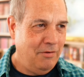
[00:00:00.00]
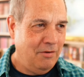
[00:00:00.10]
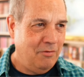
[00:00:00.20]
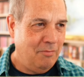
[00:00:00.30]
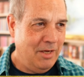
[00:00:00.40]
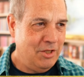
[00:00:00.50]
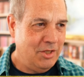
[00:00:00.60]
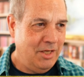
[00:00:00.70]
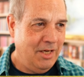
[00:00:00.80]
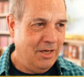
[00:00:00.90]

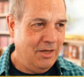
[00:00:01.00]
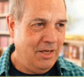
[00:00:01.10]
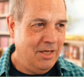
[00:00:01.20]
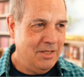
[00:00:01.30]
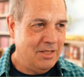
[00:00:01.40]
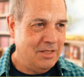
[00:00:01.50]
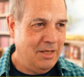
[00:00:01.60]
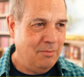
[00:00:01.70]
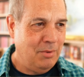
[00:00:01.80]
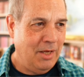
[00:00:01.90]
information here. Here's the
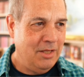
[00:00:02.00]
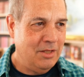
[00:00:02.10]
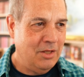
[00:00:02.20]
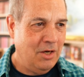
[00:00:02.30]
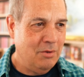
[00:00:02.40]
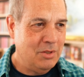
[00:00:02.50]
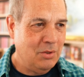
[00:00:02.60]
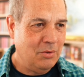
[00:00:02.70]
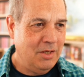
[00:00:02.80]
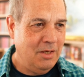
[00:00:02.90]
template that I was
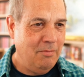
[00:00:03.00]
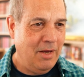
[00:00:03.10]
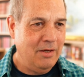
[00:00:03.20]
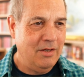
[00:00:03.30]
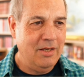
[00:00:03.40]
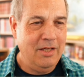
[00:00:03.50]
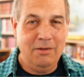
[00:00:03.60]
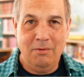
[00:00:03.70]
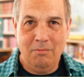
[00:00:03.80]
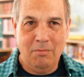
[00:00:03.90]
talking about
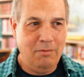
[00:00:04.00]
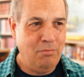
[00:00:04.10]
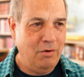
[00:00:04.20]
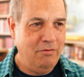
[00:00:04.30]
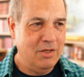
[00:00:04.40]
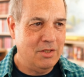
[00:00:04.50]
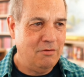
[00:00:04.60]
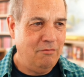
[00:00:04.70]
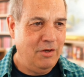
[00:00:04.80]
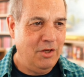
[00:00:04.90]
in my previous
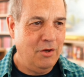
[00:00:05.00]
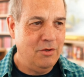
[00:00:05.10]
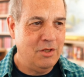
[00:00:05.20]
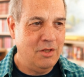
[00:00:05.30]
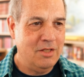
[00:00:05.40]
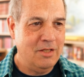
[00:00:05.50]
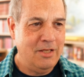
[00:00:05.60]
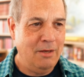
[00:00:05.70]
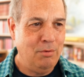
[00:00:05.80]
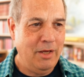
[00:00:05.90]
video. So there's a
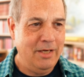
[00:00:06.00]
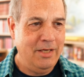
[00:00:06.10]
template